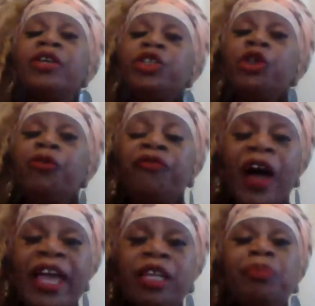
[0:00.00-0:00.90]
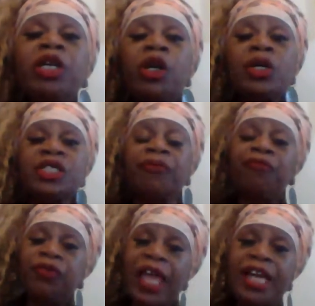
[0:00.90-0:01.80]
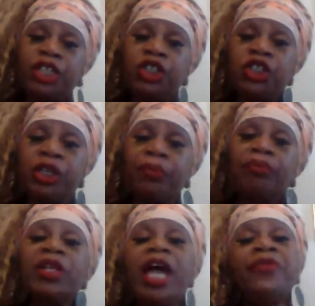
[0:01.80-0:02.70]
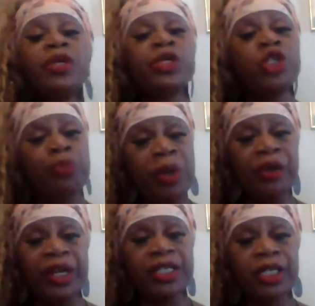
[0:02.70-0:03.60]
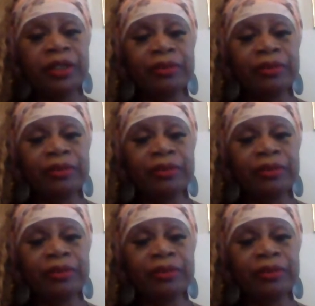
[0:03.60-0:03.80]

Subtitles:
You fight because the flesh and the spirit